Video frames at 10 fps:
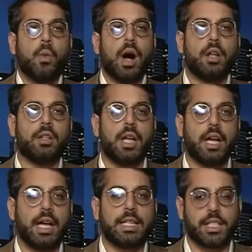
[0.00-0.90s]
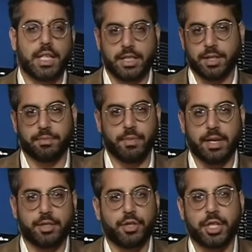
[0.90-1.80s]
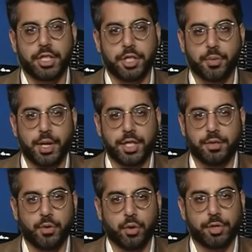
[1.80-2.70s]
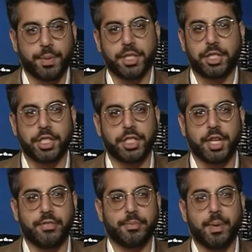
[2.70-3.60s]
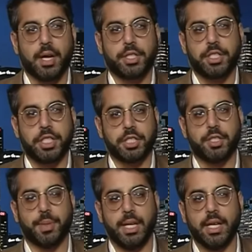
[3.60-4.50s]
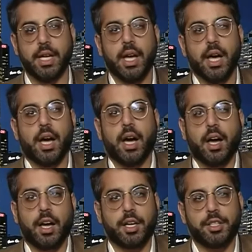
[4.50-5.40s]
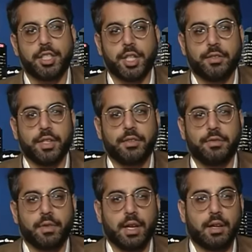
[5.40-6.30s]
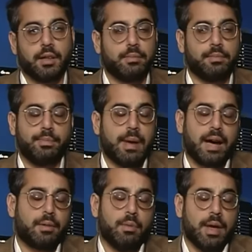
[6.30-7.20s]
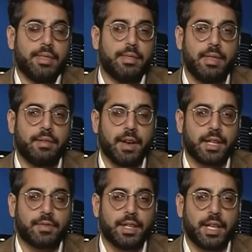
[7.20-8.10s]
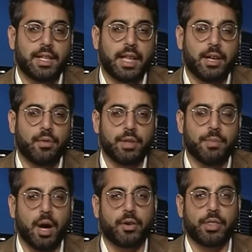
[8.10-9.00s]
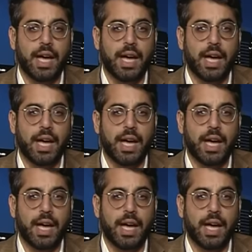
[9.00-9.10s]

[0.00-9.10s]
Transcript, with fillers: Well, it's it's a very tricky situation, of course, because the Conservative Party ceased to be uh, conservative uh, back when effectively they, they got rid of Margaret